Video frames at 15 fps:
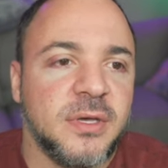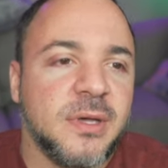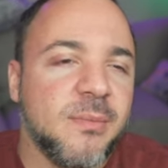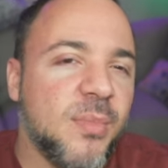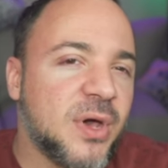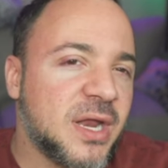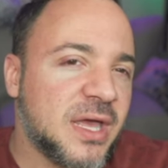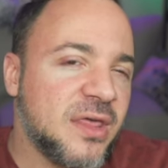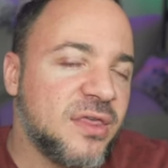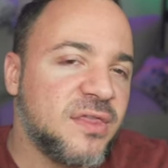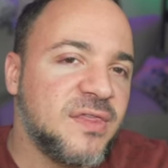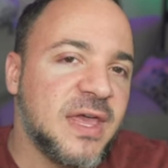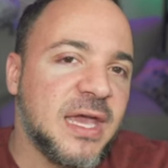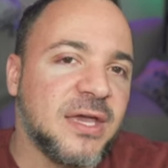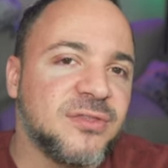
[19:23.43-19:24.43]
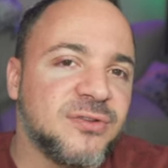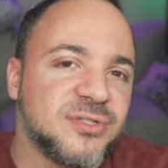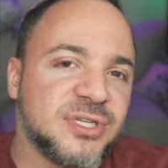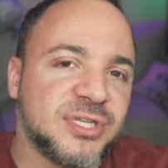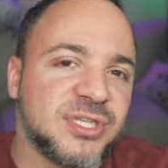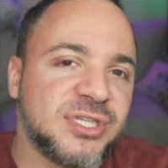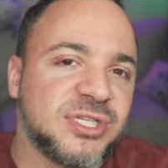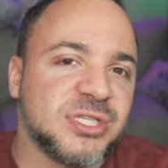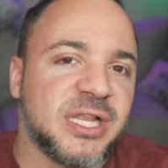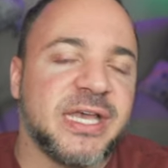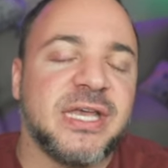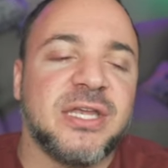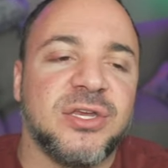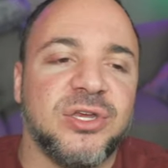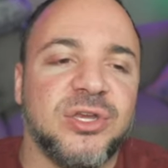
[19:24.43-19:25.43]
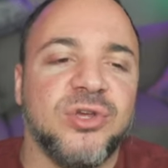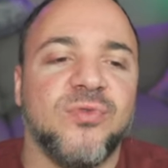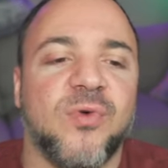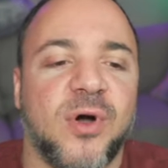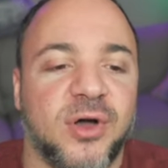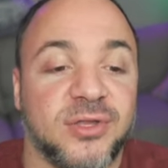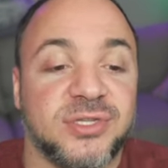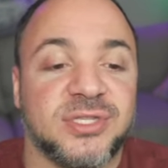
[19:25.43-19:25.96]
But I think there's a slight nuance